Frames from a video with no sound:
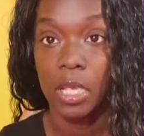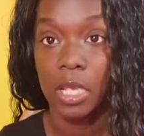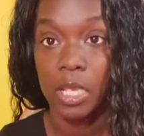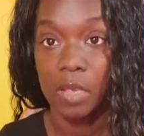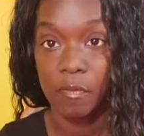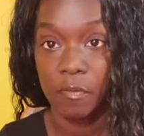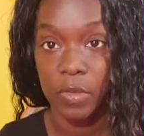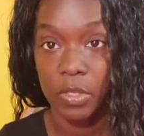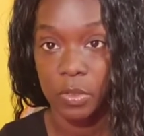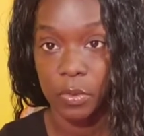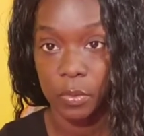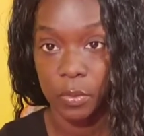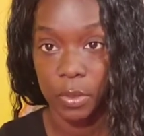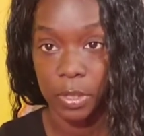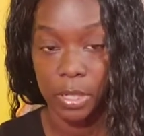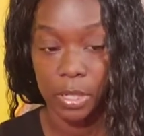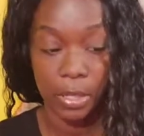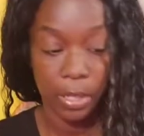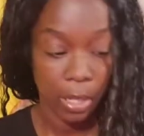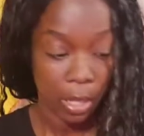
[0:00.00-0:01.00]

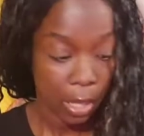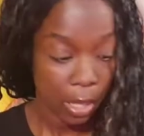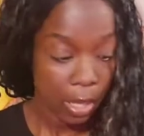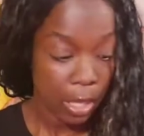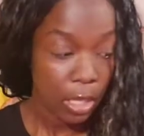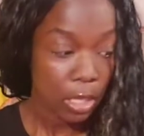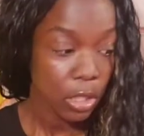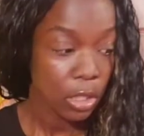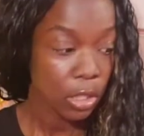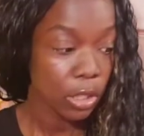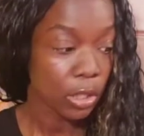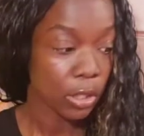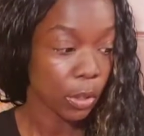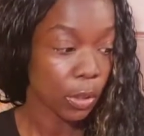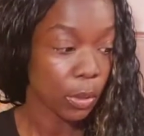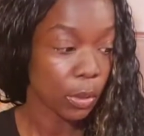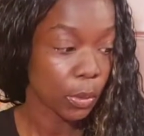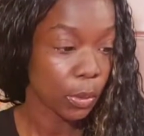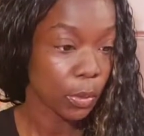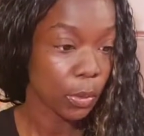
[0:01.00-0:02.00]
inventory.
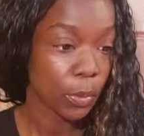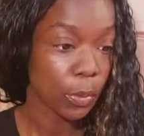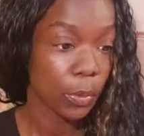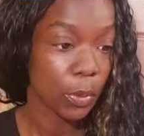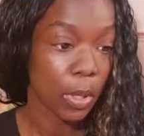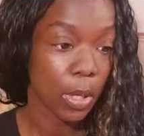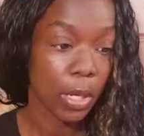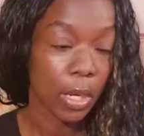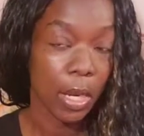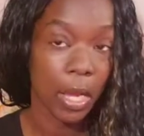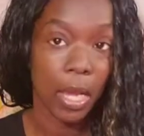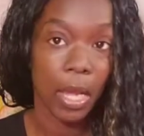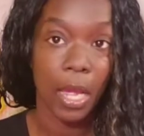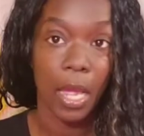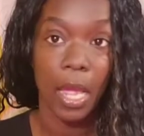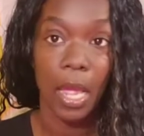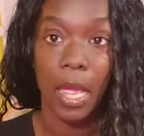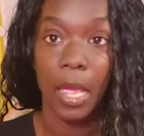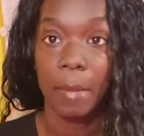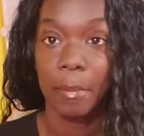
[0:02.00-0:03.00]
So
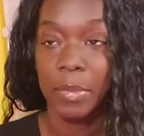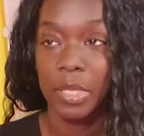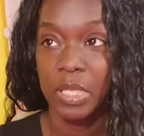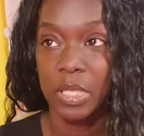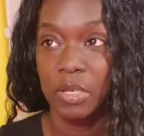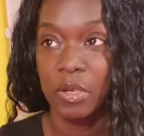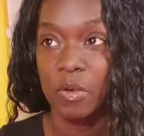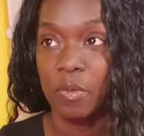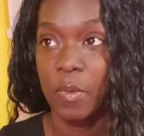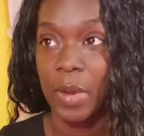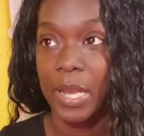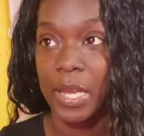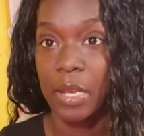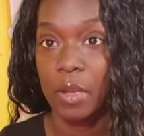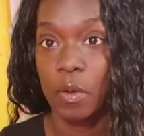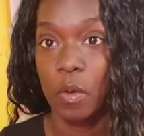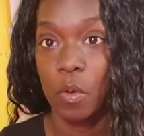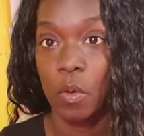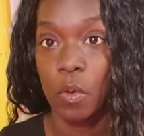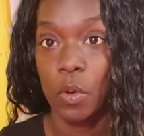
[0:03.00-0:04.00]
I'm still
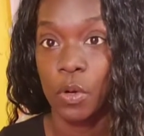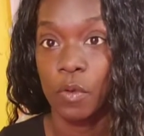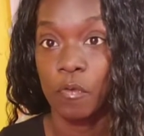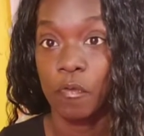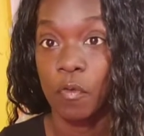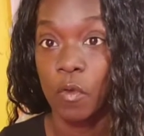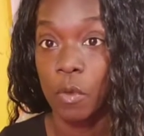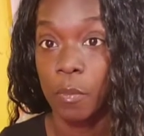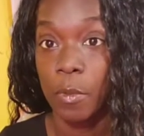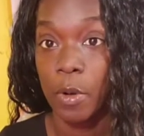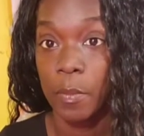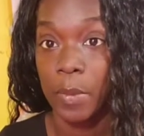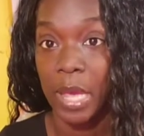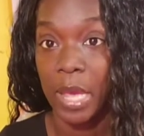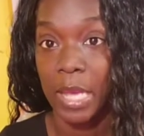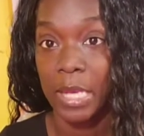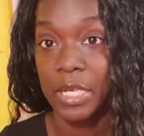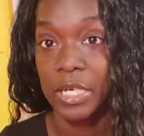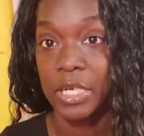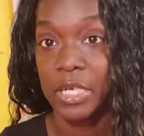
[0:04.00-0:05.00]
waiting on 4 more
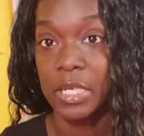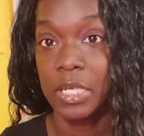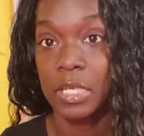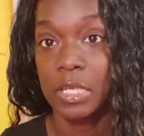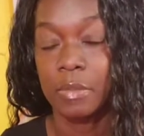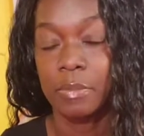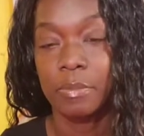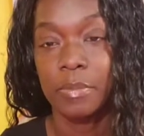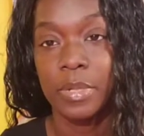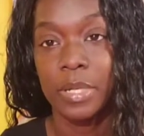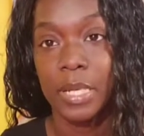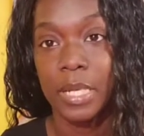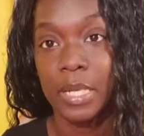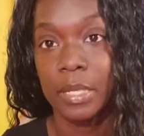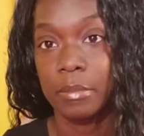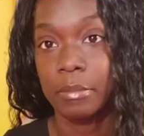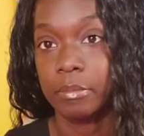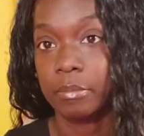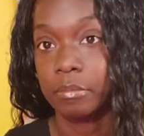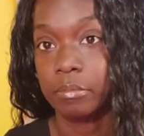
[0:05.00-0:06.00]
packages,
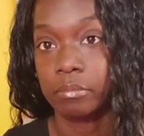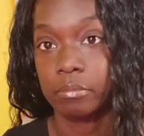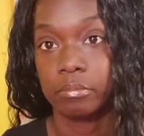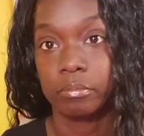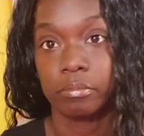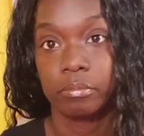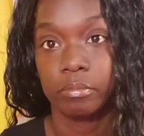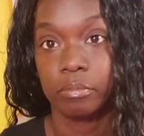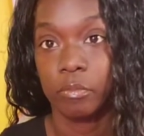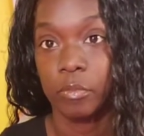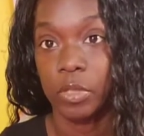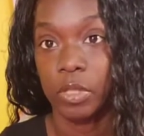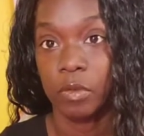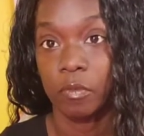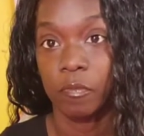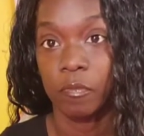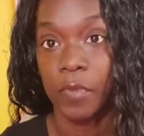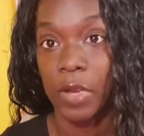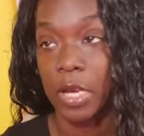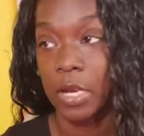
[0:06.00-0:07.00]
but with the
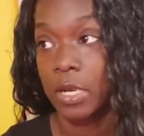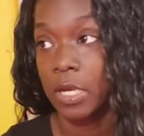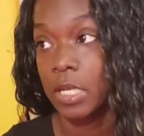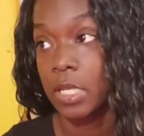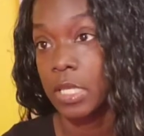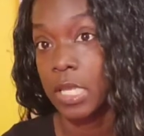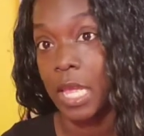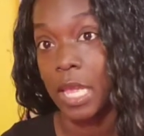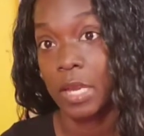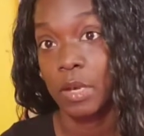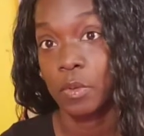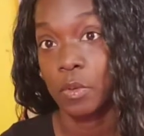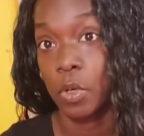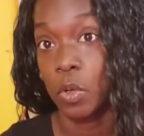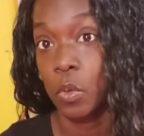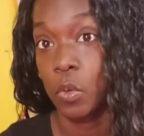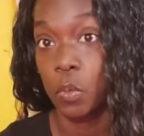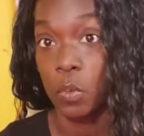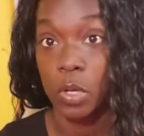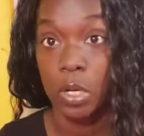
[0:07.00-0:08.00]
virus, I don't
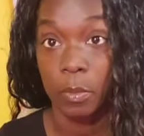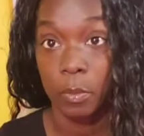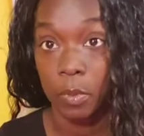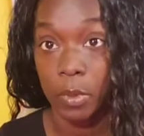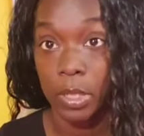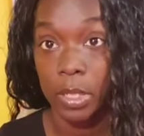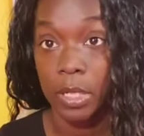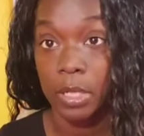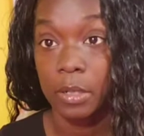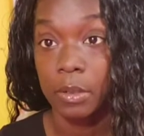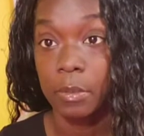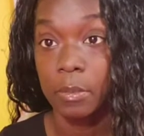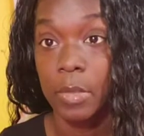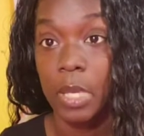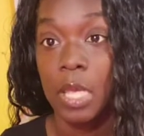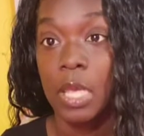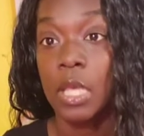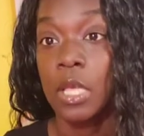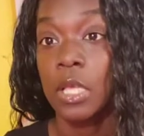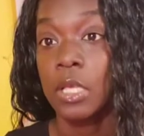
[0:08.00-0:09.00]
know when I'm going to get them.
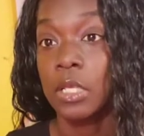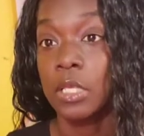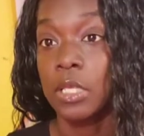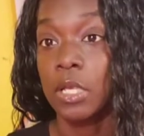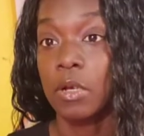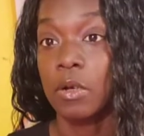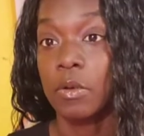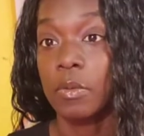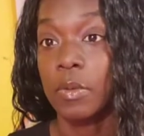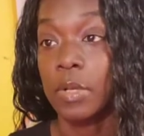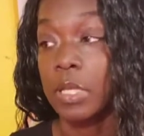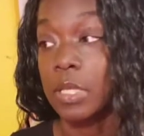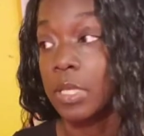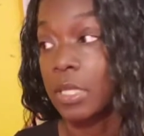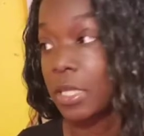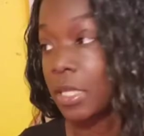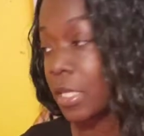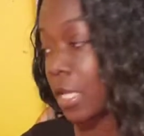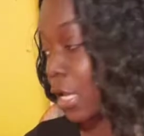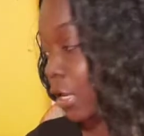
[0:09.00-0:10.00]
So
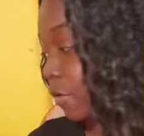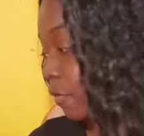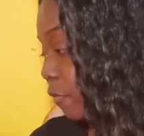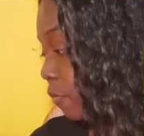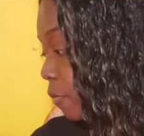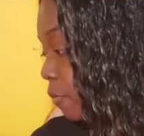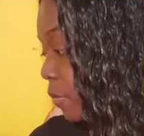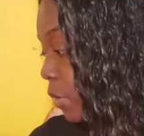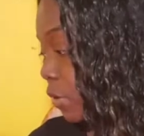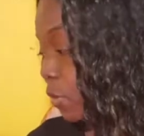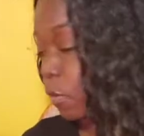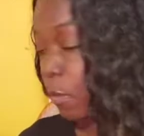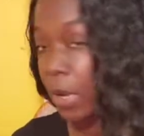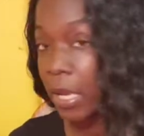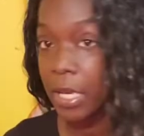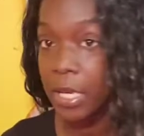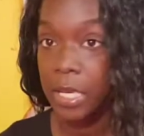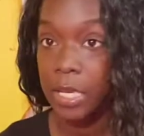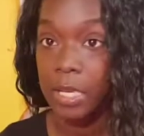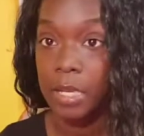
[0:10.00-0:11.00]
instead of me
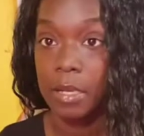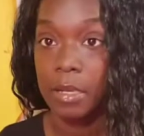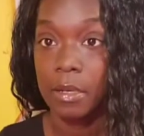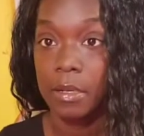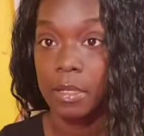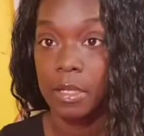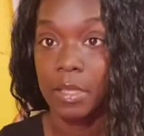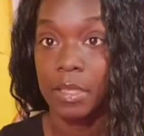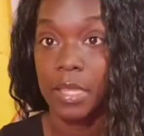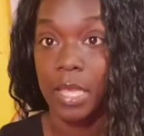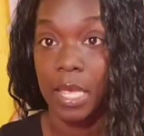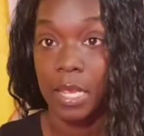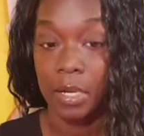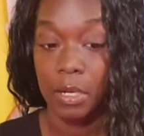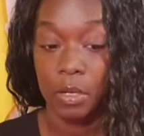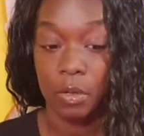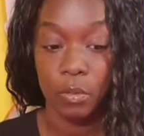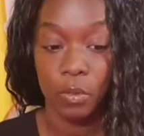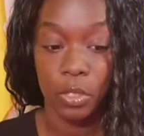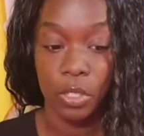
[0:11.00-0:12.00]
waiting
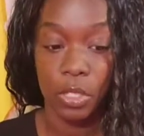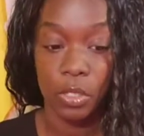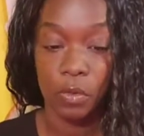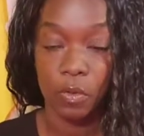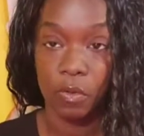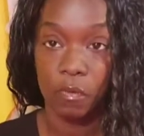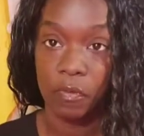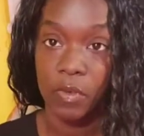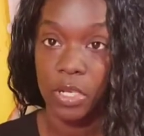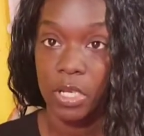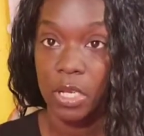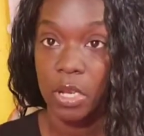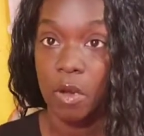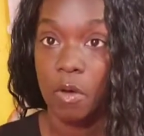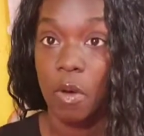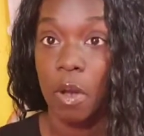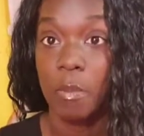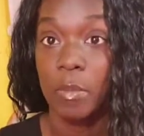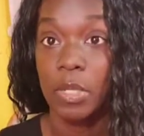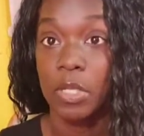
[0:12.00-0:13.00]
that long to do the
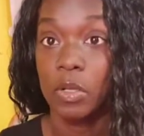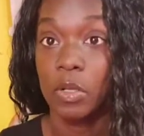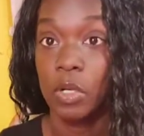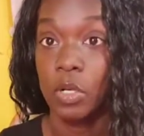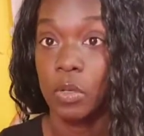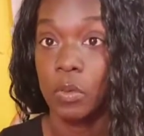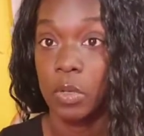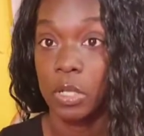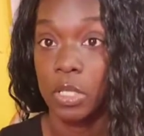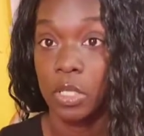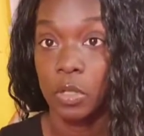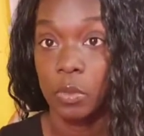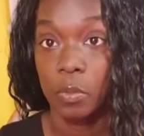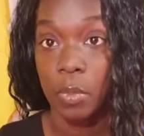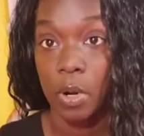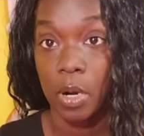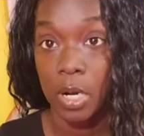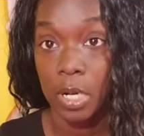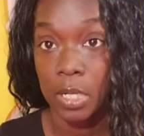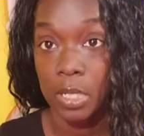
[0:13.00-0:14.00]
video, I'm just going to do it in 2
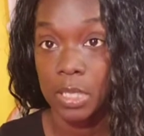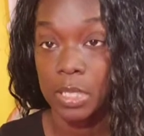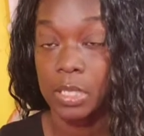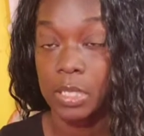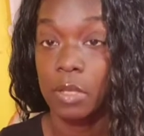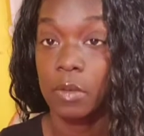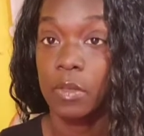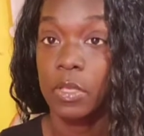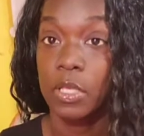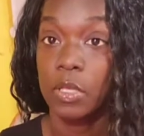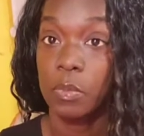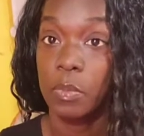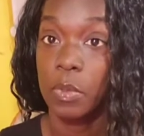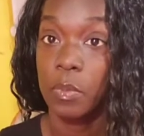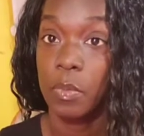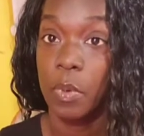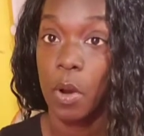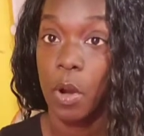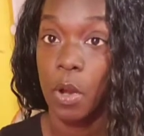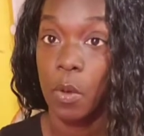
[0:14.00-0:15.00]
parts. So this will be
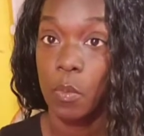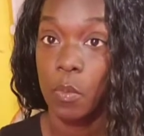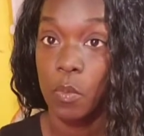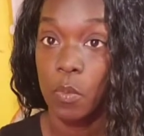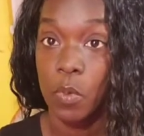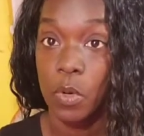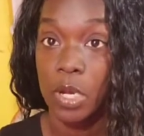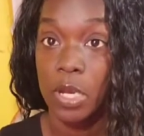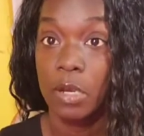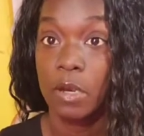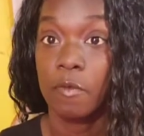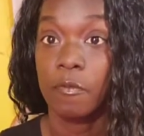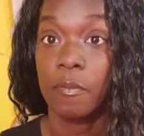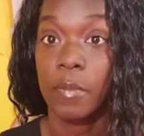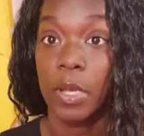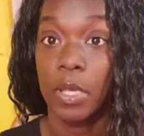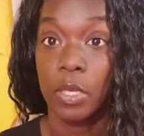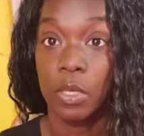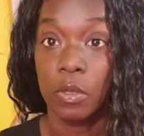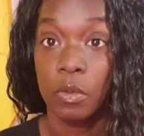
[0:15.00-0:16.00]
part 1 of
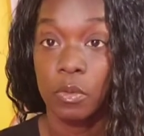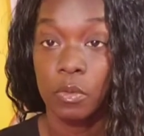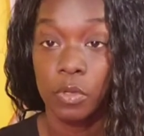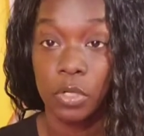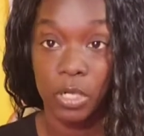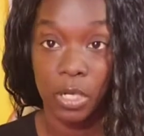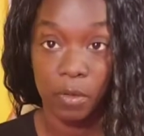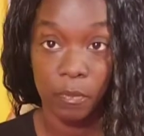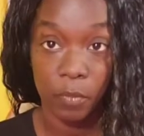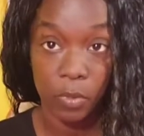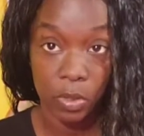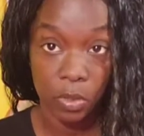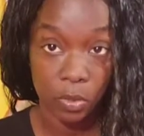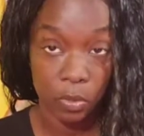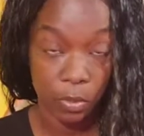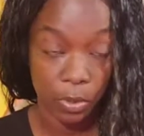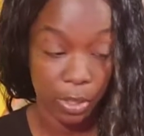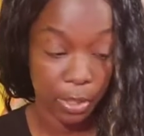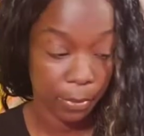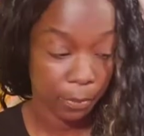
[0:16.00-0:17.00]
my huge
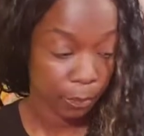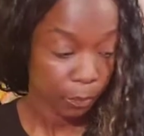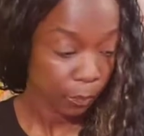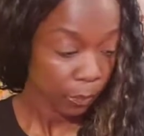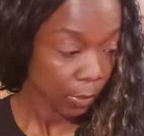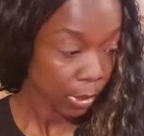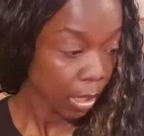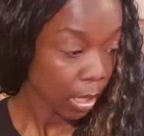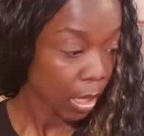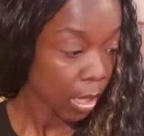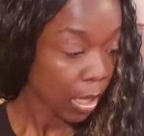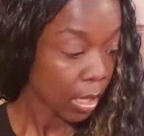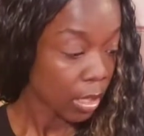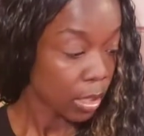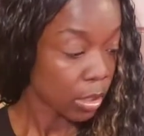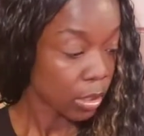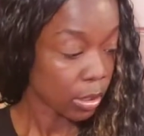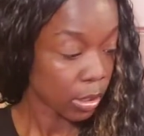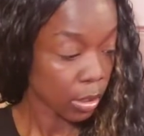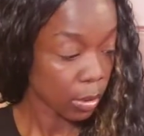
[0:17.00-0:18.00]
inventory.
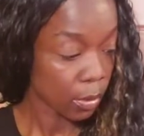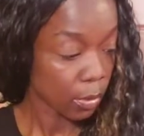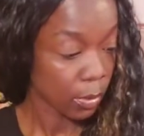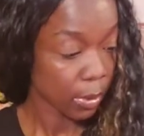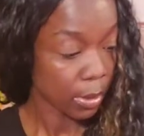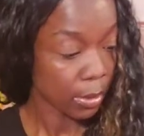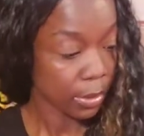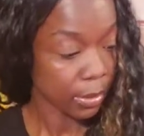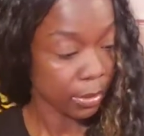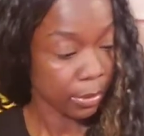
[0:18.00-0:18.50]
So